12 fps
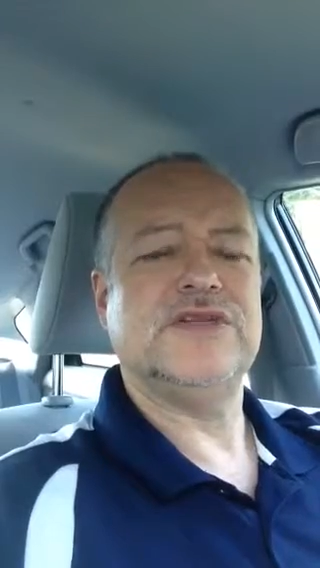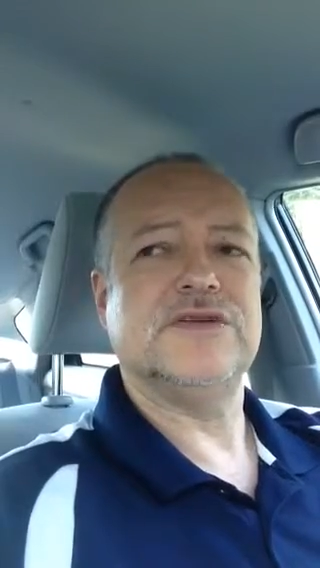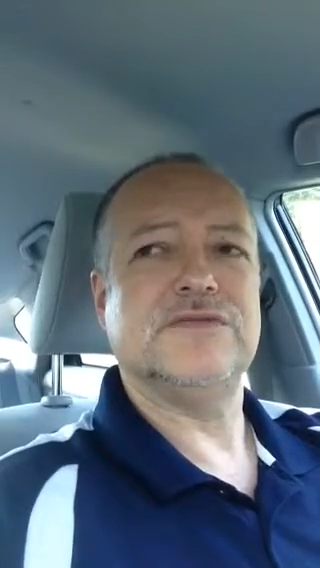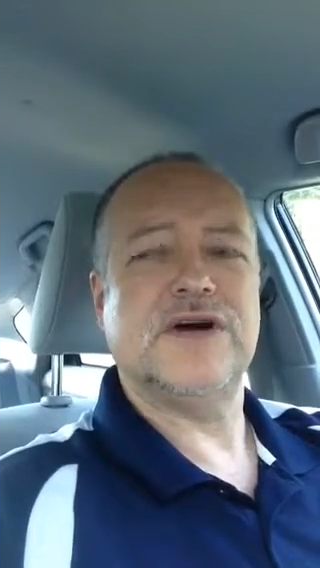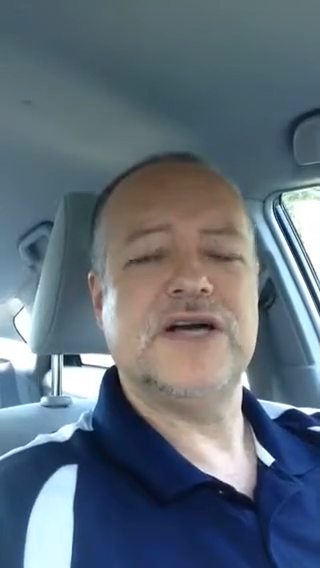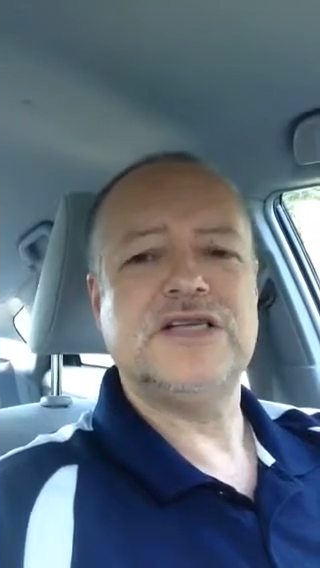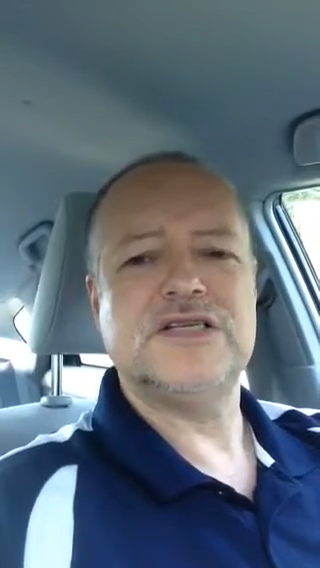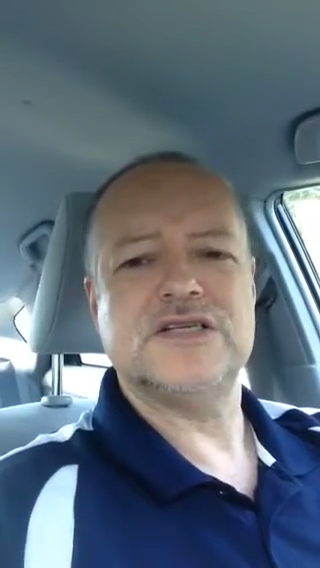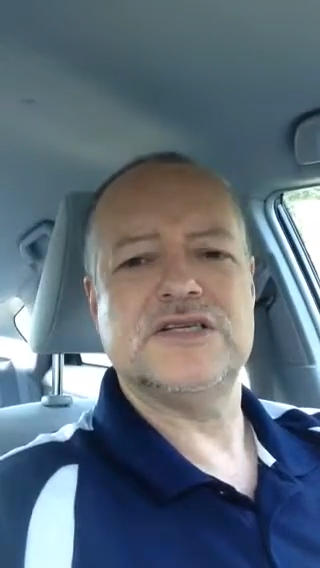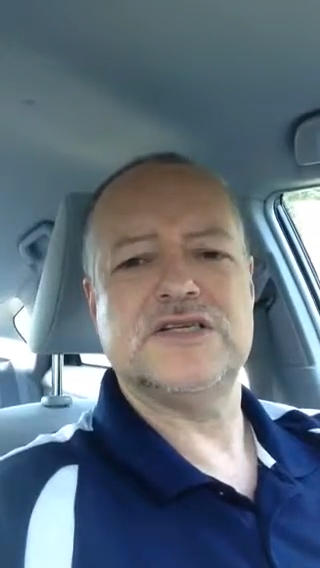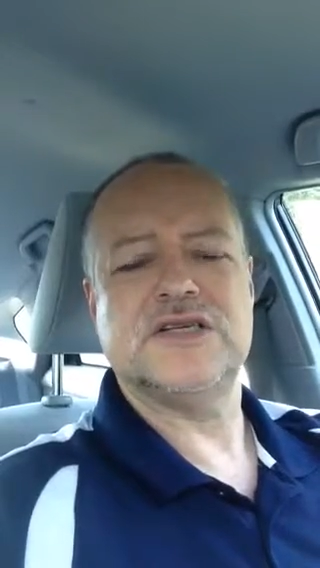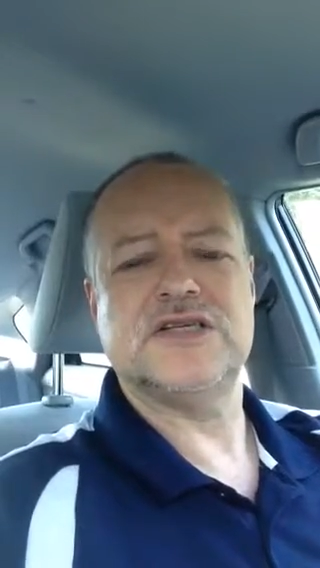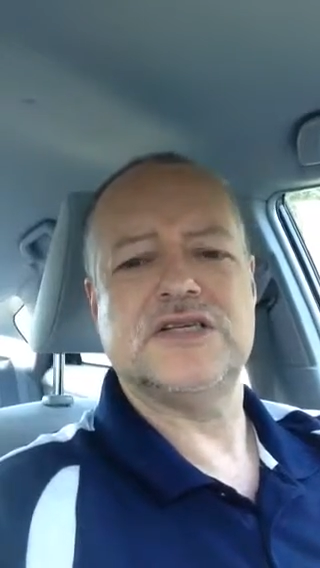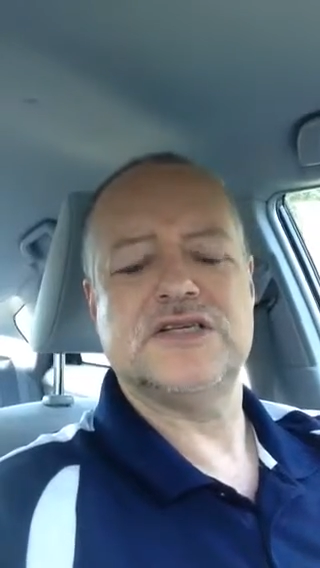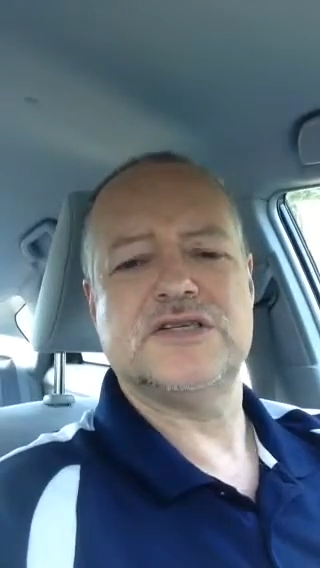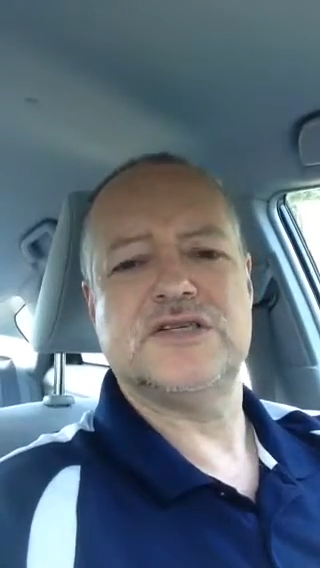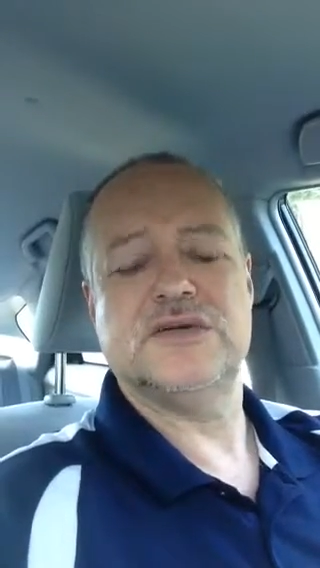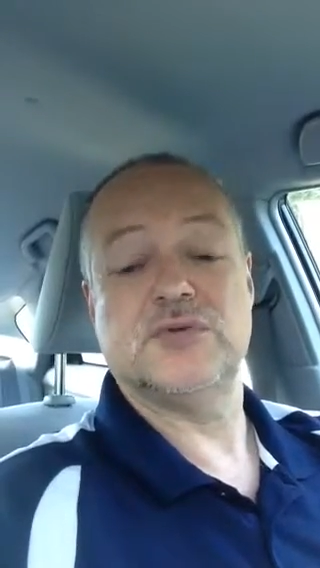devices such
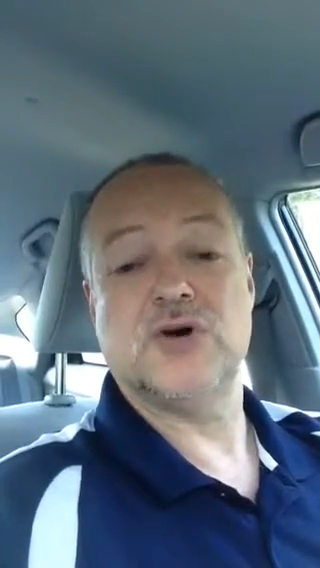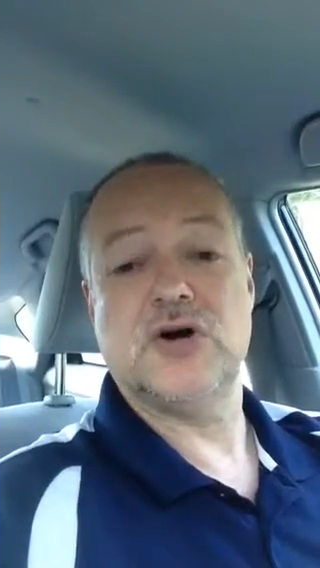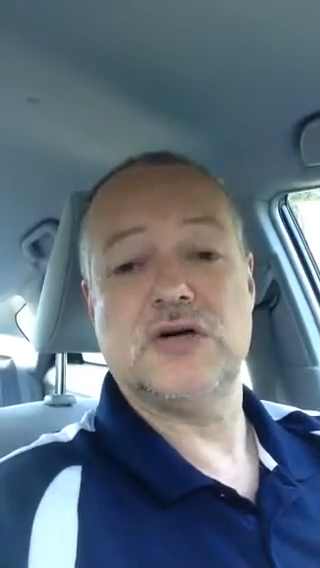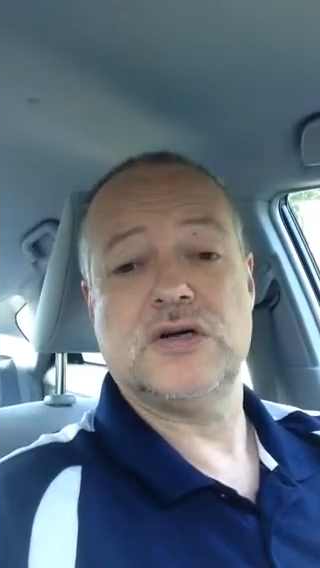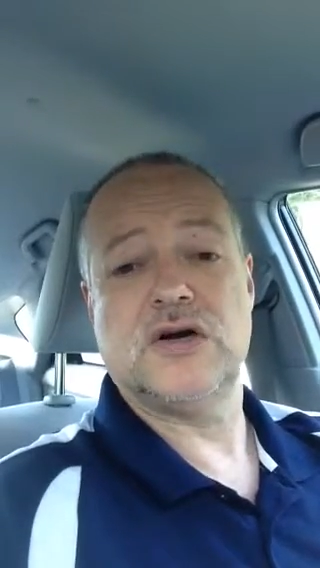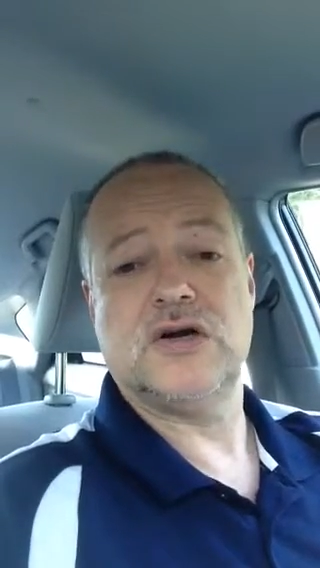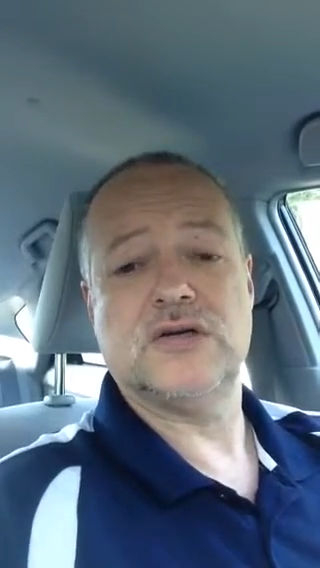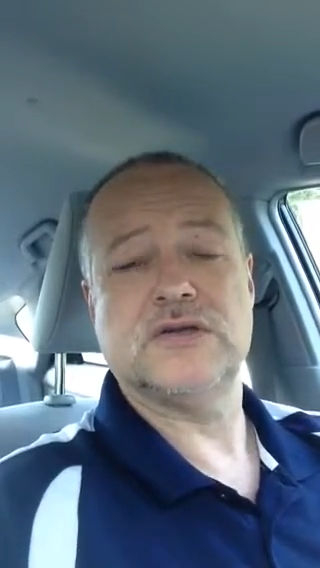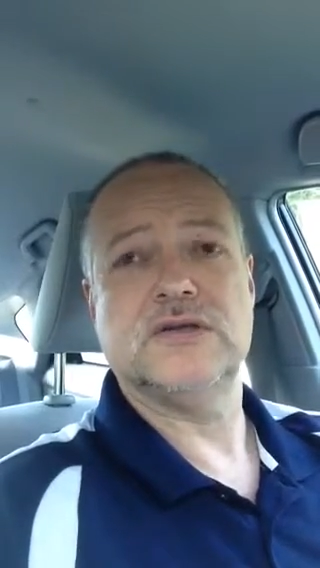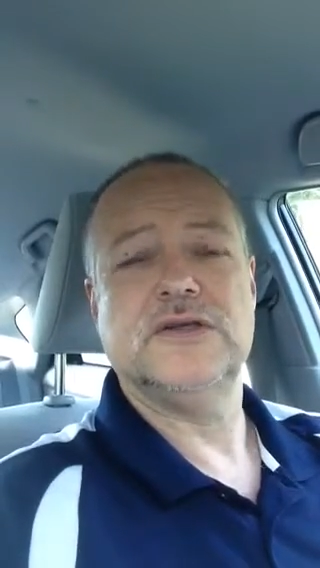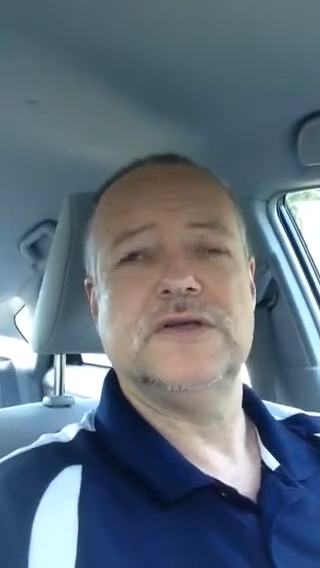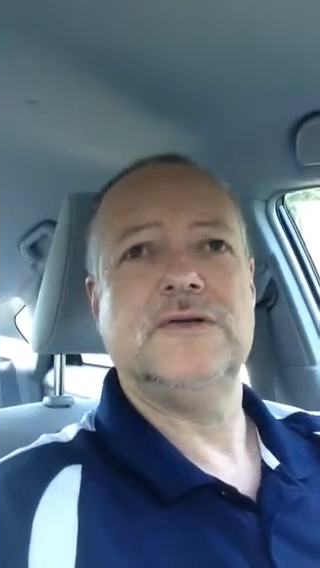as the prong collar,